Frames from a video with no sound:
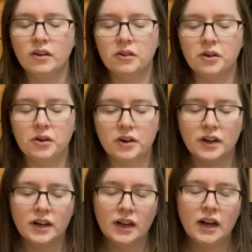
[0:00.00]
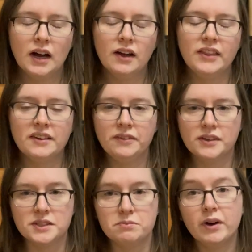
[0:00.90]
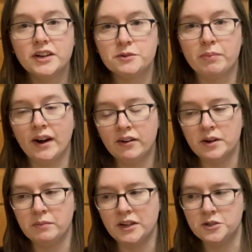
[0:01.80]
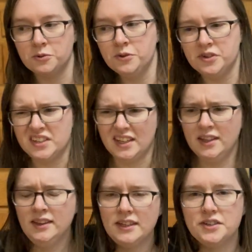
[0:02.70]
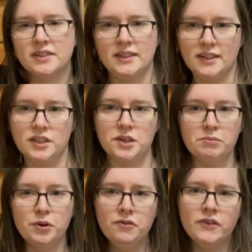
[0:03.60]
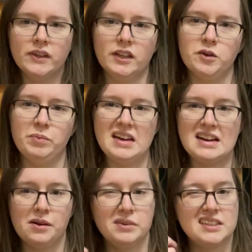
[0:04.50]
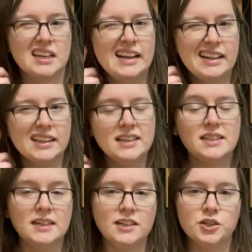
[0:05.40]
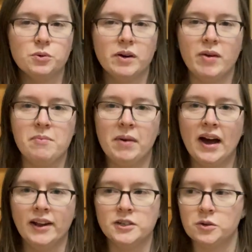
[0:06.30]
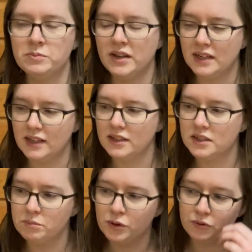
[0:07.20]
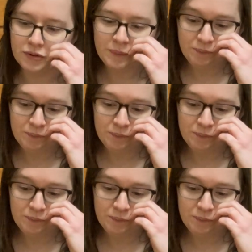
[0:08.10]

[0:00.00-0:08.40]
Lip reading: Oh, that feels much better in my shoulders. I think they just needed to move a little bit, and I was listening to where my body told me it needed to move.